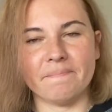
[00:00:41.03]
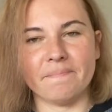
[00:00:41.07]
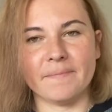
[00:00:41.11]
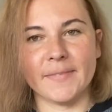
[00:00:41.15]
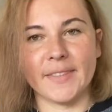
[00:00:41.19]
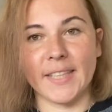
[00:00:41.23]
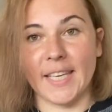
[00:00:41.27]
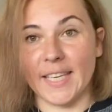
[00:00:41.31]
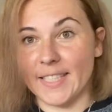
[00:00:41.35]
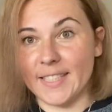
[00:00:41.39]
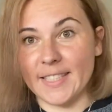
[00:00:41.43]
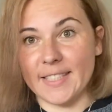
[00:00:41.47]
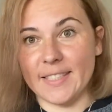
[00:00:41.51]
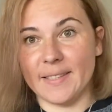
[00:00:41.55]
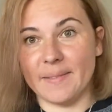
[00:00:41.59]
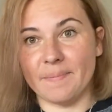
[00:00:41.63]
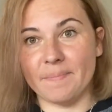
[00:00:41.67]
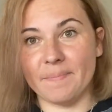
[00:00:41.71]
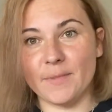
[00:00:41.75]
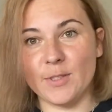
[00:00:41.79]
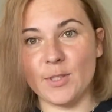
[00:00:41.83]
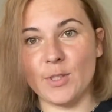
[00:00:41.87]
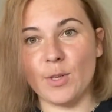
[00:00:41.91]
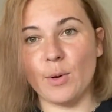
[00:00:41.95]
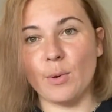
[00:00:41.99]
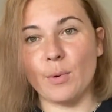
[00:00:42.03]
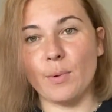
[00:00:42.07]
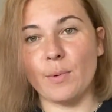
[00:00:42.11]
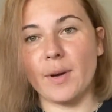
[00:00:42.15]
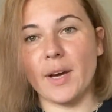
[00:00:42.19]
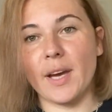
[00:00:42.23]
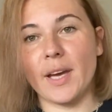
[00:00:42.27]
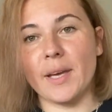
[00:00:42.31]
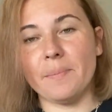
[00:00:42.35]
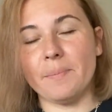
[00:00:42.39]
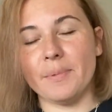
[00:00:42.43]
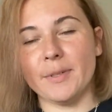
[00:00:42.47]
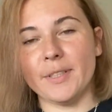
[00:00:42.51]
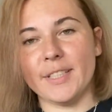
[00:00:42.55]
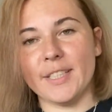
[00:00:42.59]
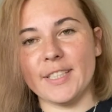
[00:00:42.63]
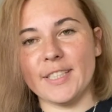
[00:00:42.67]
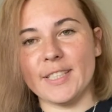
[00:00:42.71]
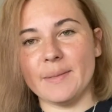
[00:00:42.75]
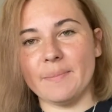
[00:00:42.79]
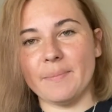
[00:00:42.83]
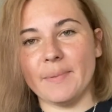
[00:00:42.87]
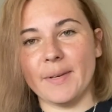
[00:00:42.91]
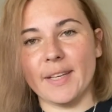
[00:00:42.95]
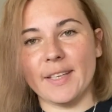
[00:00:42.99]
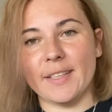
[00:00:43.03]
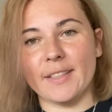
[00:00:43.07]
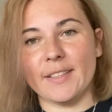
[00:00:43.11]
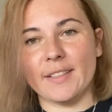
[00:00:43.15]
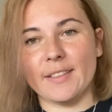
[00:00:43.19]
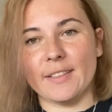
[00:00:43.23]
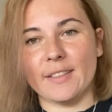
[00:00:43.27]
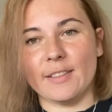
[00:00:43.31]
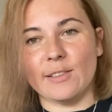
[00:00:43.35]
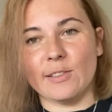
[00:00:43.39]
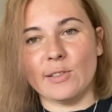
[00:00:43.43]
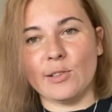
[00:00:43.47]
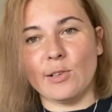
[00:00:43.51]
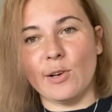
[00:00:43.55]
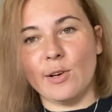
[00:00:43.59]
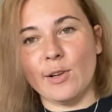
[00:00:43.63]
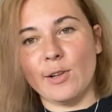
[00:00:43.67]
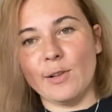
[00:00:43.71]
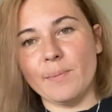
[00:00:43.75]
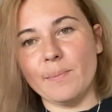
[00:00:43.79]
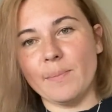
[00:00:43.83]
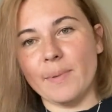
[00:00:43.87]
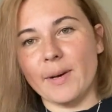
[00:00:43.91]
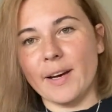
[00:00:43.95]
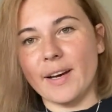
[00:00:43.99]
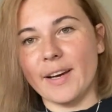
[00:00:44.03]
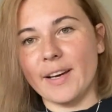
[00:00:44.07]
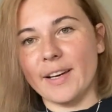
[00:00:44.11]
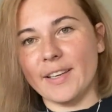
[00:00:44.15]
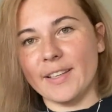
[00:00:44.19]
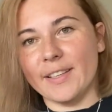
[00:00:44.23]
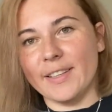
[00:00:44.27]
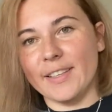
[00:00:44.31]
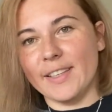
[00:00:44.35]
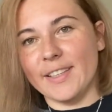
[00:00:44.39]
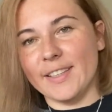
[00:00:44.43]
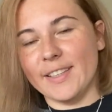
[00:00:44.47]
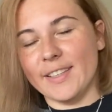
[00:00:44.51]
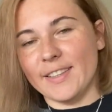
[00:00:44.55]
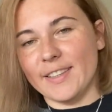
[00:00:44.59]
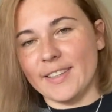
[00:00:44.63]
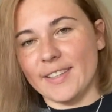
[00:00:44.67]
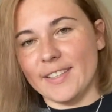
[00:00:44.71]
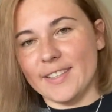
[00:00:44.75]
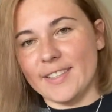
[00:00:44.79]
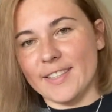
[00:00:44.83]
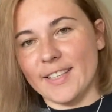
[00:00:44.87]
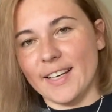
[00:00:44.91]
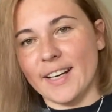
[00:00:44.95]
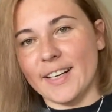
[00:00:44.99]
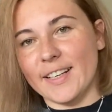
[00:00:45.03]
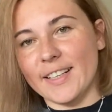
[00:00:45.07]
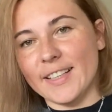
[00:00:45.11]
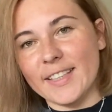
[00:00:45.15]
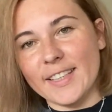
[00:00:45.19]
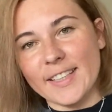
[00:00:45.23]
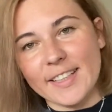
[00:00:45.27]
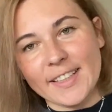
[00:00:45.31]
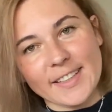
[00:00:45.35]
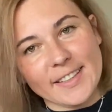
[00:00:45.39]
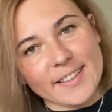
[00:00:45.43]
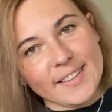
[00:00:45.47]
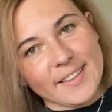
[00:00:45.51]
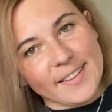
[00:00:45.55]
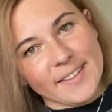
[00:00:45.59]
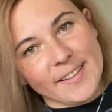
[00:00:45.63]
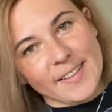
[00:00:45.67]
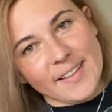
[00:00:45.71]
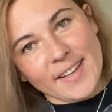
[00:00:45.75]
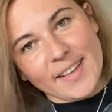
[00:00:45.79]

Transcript: Yes, so I participated in call by knitting this cardigan.